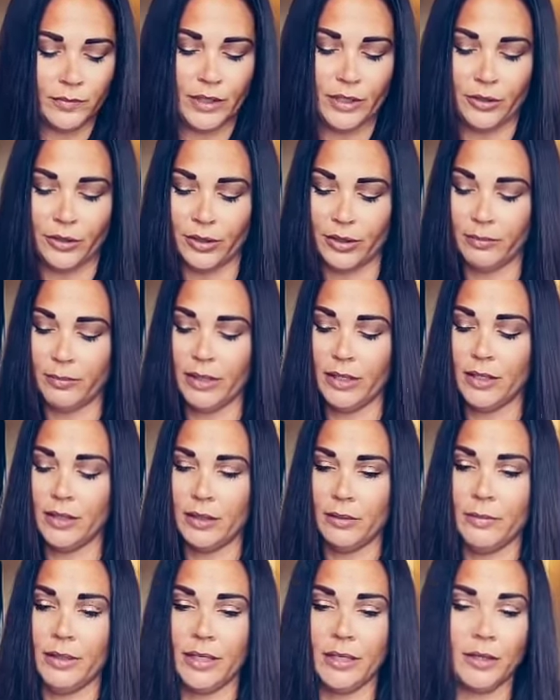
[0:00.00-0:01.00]
here in a
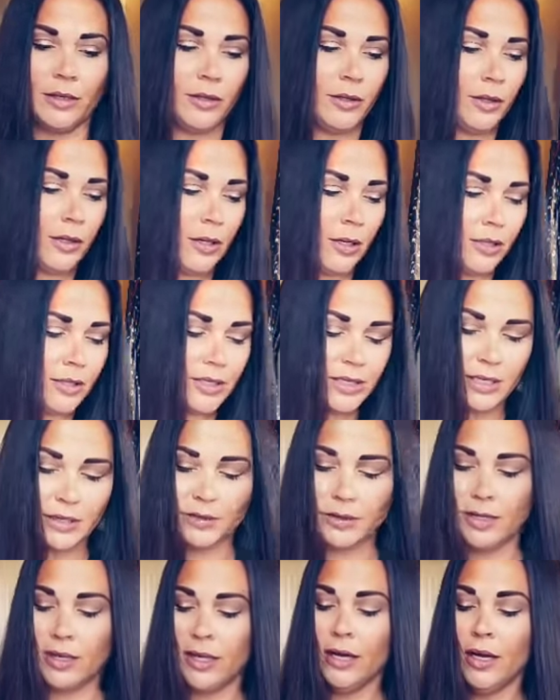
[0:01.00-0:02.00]
minute. Let me get all the cards
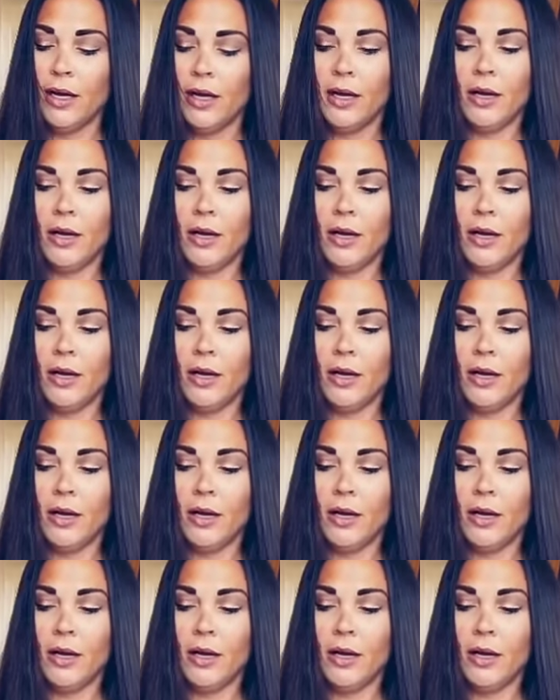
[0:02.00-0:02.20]
out.